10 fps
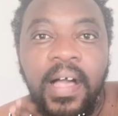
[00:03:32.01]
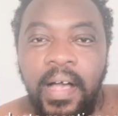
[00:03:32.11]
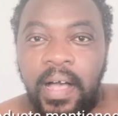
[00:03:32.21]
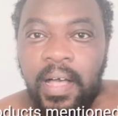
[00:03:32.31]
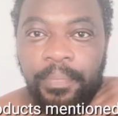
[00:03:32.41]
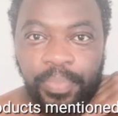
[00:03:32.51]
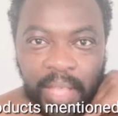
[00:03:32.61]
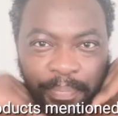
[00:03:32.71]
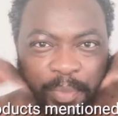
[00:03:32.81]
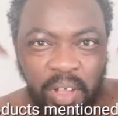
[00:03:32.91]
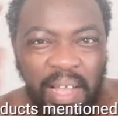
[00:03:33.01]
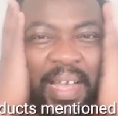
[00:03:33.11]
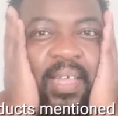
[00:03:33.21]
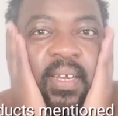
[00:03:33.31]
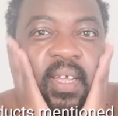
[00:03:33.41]
I'm
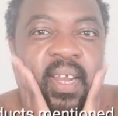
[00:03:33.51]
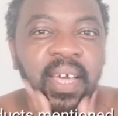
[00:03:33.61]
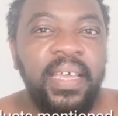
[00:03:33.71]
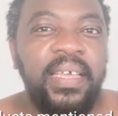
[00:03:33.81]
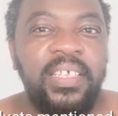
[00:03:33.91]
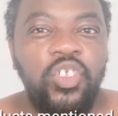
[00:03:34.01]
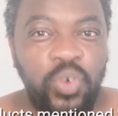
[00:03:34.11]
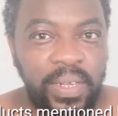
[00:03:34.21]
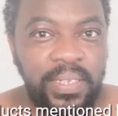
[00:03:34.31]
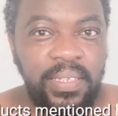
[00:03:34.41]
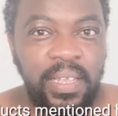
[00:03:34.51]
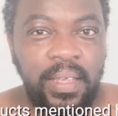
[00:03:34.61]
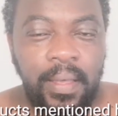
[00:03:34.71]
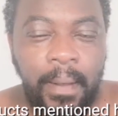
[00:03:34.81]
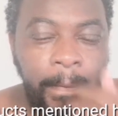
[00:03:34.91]
not kinda like
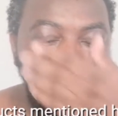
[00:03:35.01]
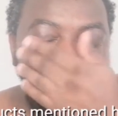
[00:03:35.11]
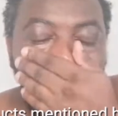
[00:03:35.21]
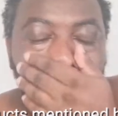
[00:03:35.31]
trusting